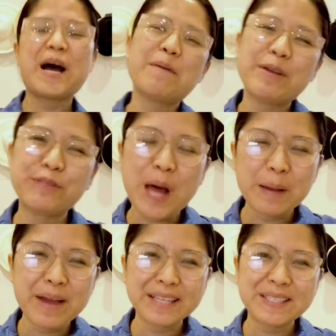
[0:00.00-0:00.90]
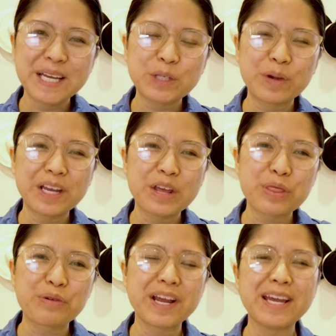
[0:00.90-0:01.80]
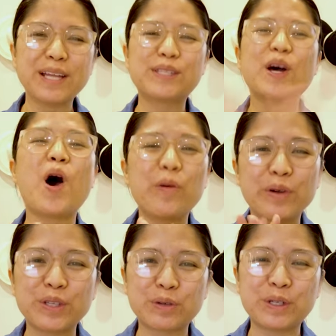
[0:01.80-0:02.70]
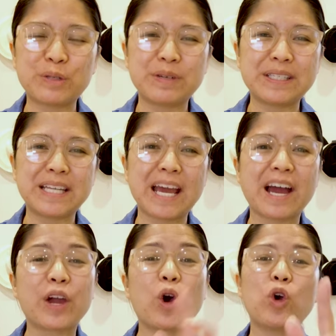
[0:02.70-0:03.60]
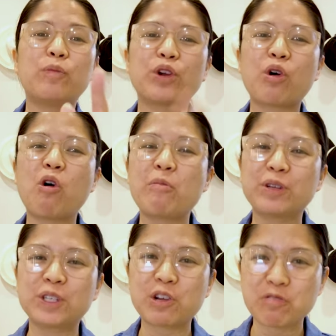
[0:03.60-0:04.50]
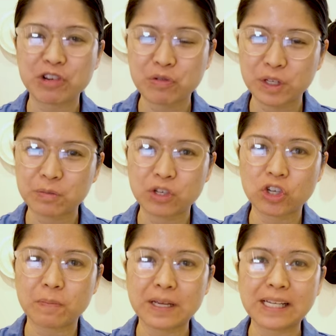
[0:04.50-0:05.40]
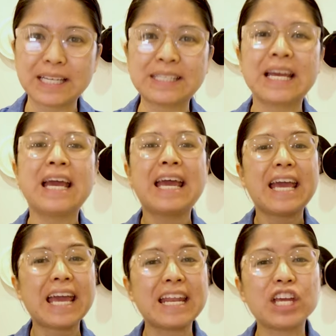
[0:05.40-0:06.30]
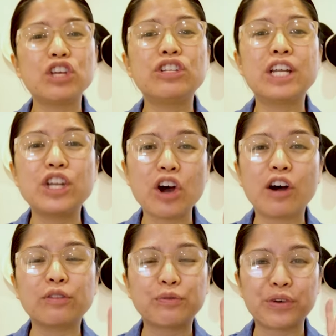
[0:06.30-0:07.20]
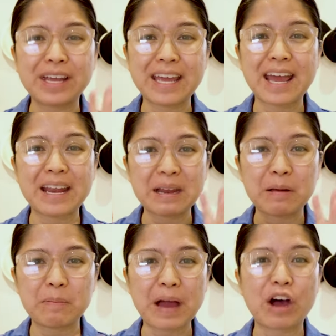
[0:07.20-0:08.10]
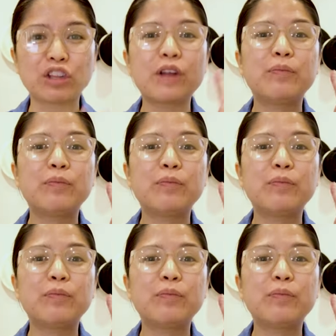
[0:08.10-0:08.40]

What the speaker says: Happy Vlogmas Day 23. It's almost Christmas Day. I hope you're almost done with your Christmas shopping list and that you did not forget about